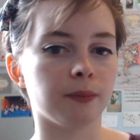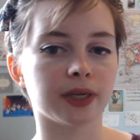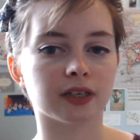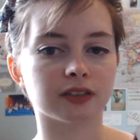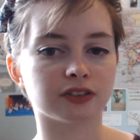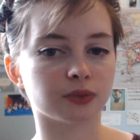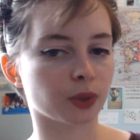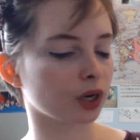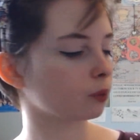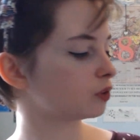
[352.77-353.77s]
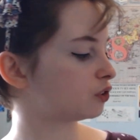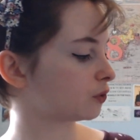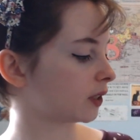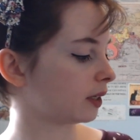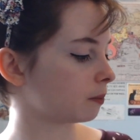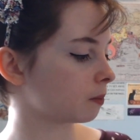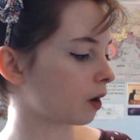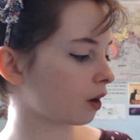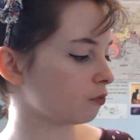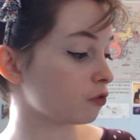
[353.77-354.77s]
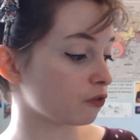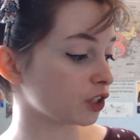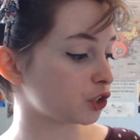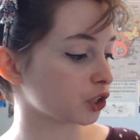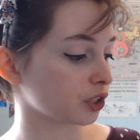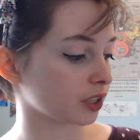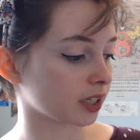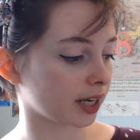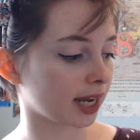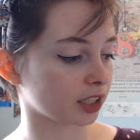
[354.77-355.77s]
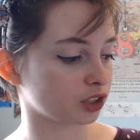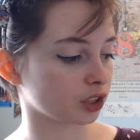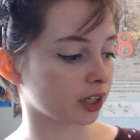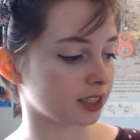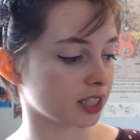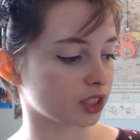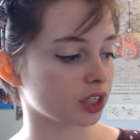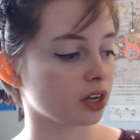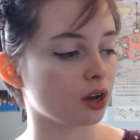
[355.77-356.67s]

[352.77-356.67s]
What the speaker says: because when I was doing my revision and I did